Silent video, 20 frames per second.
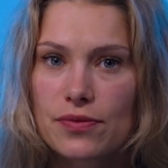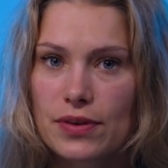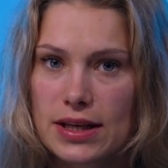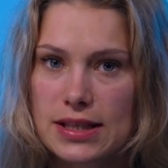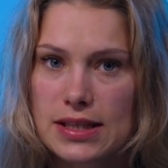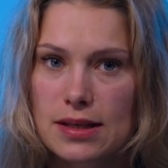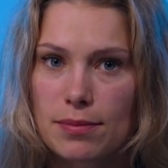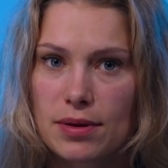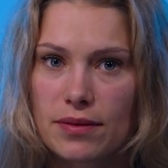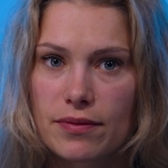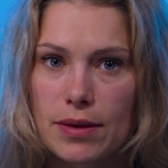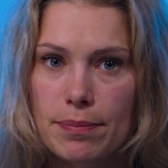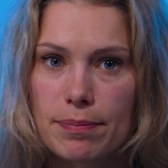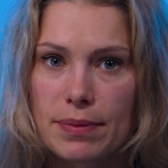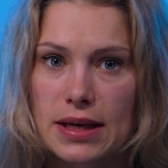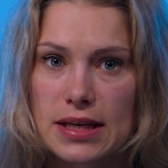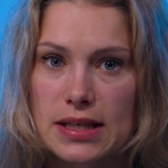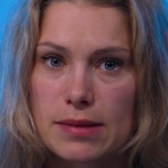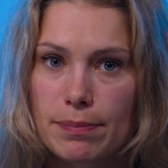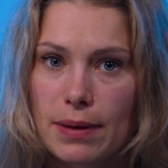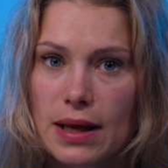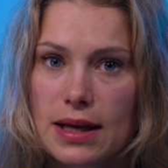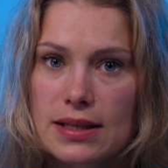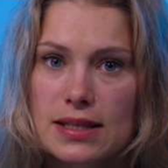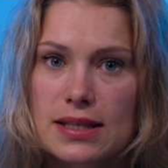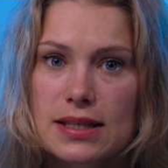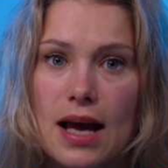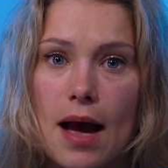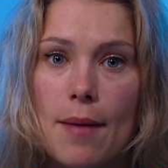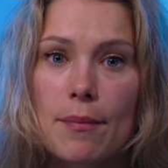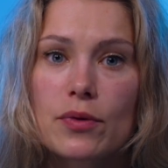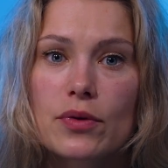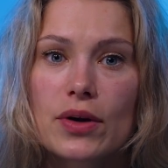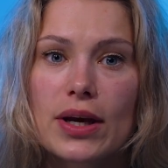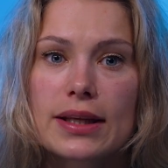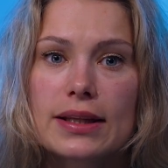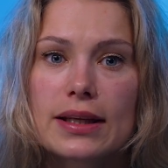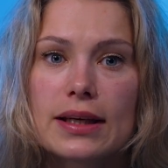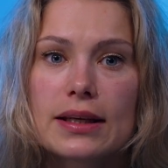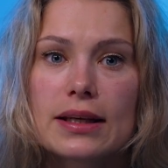flexible VPS plans,
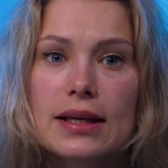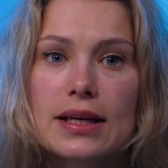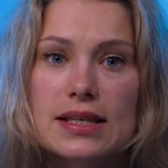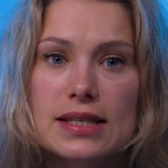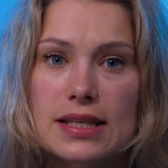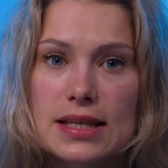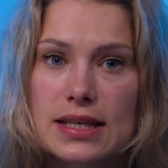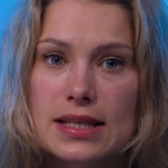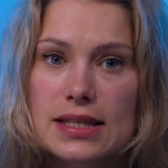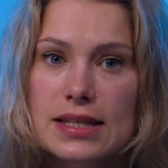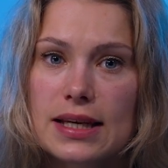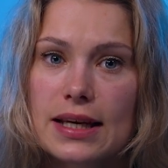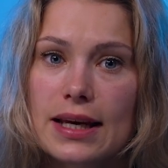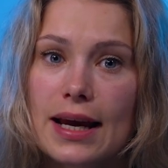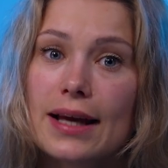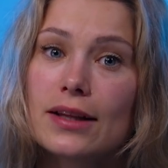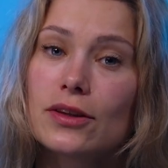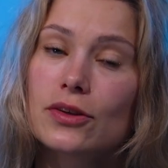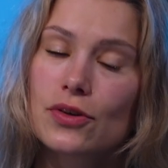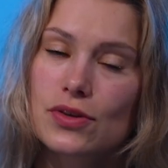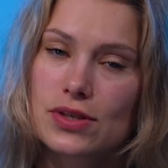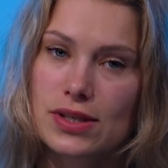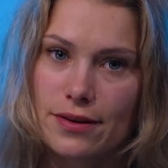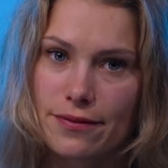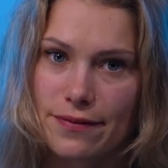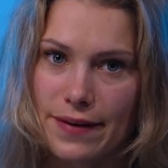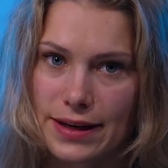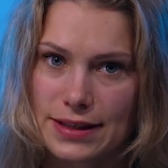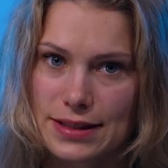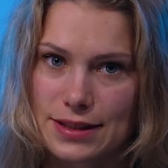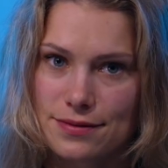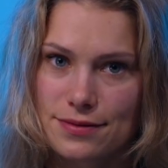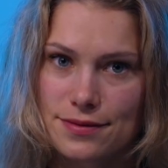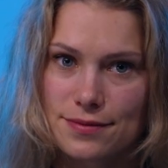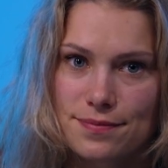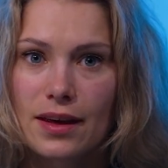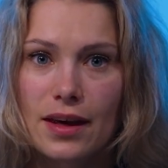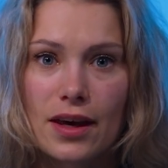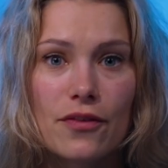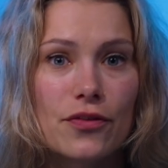upgrading is easy and cost-effective.
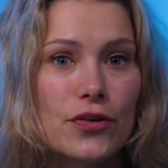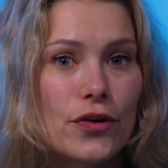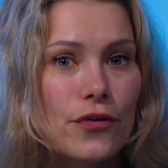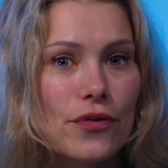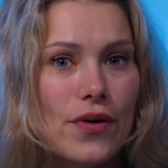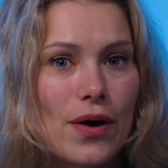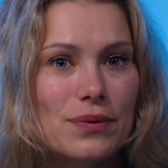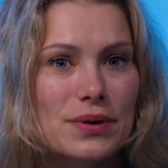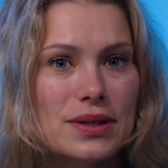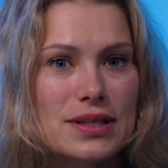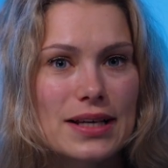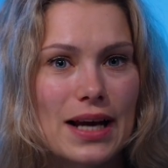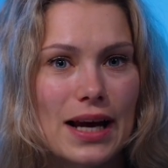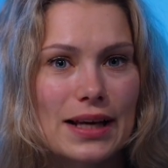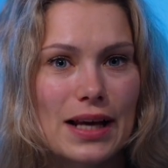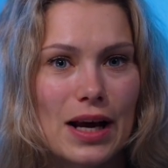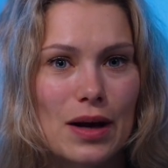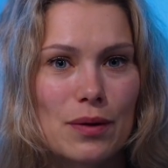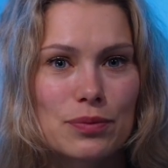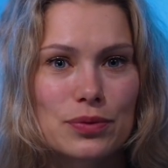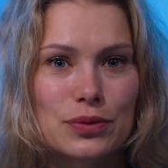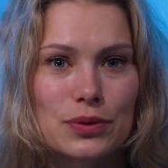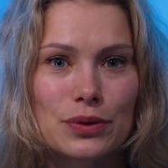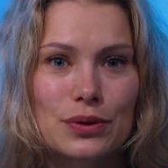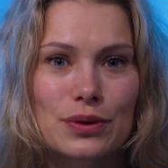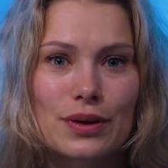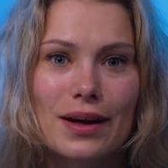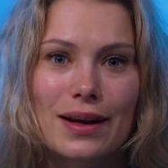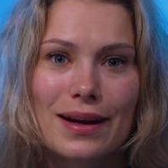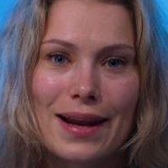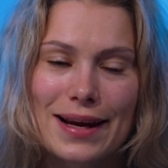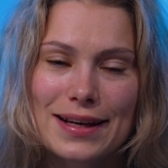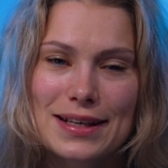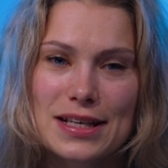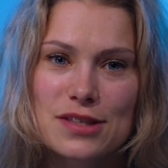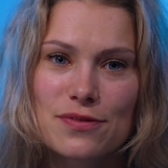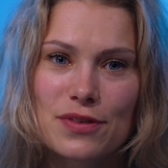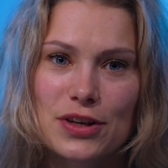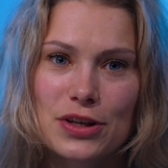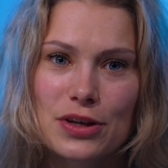If you found this guide helpful, like
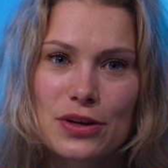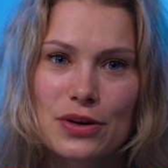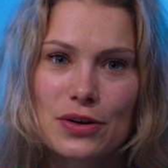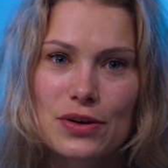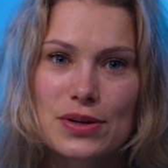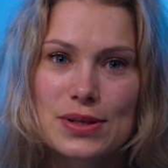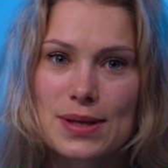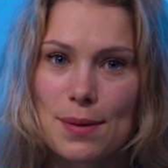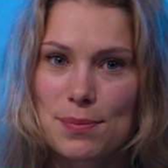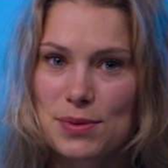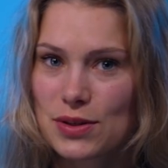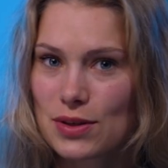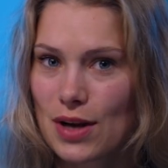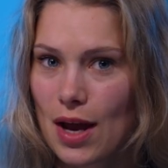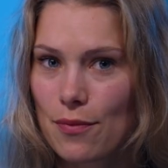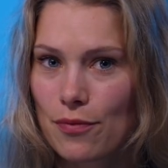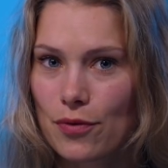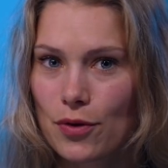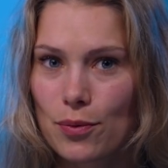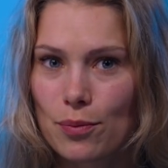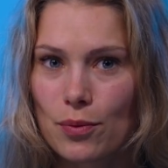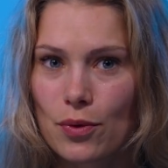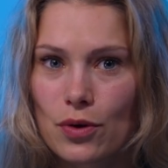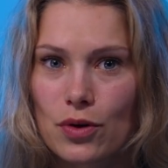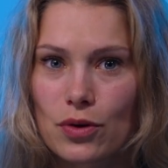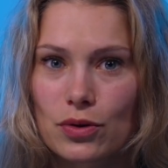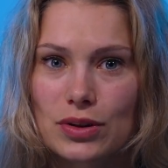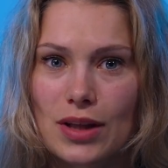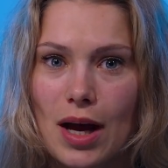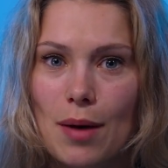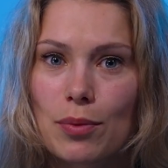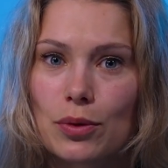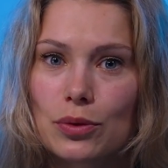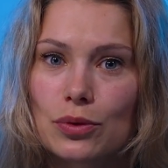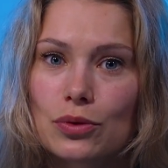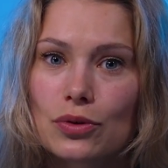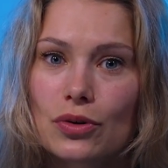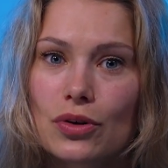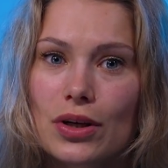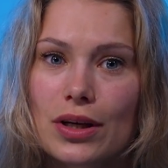this video, subscribe for more Contabo
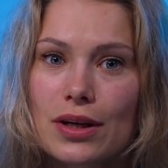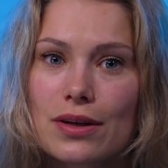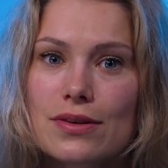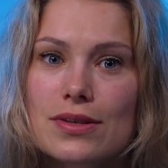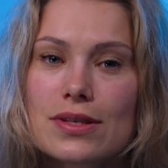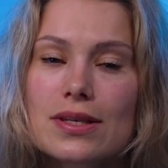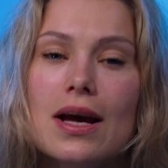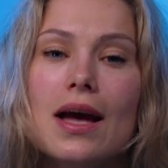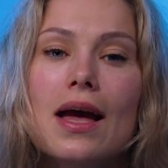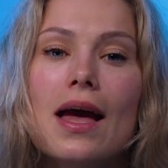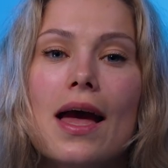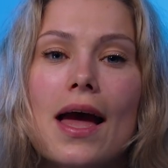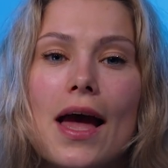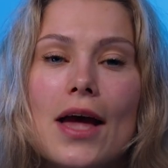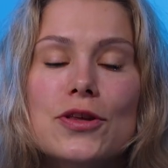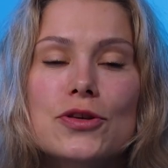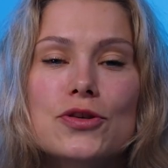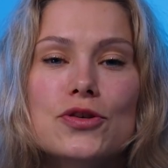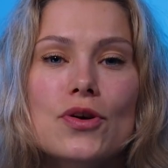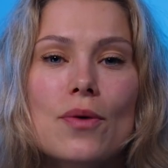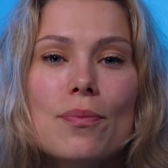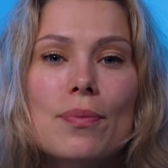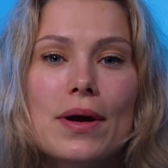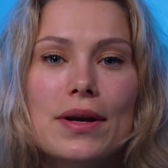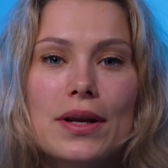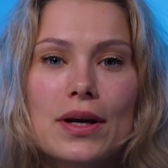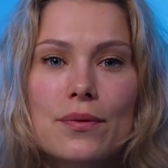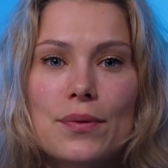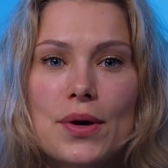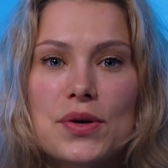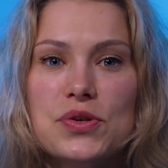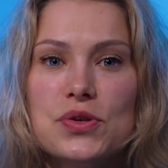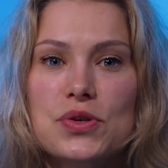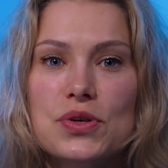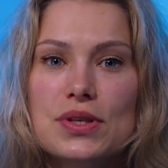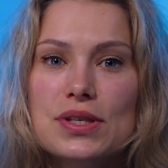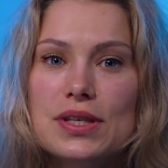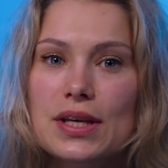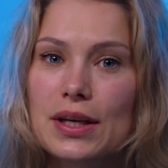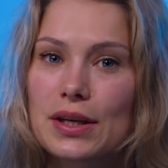tutorials, and drop any
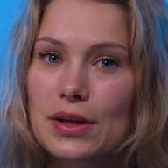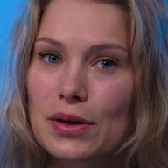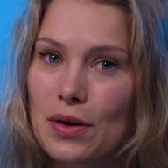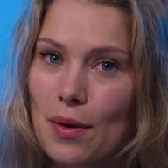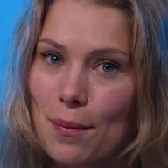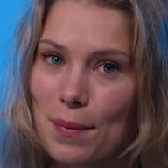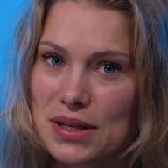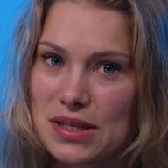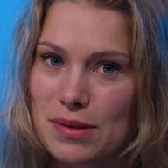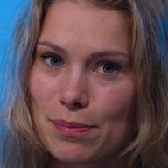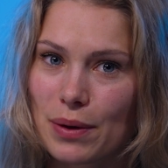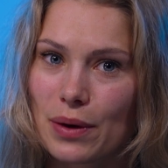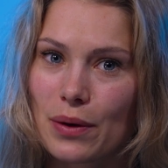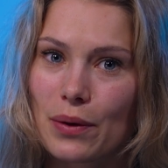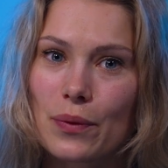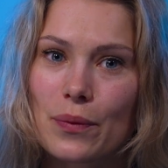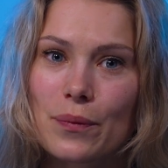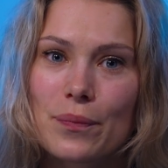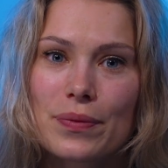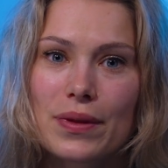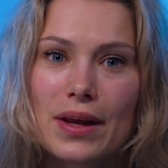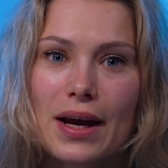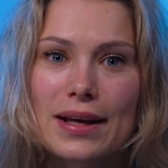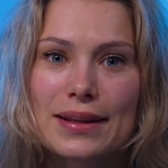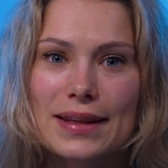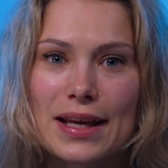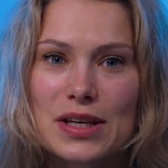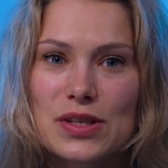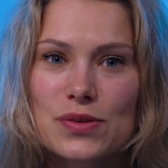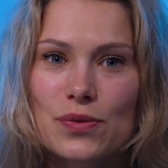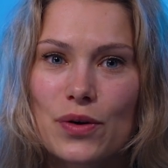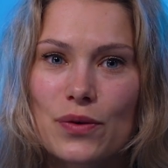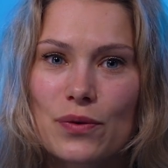questions in the comments below. Thanks for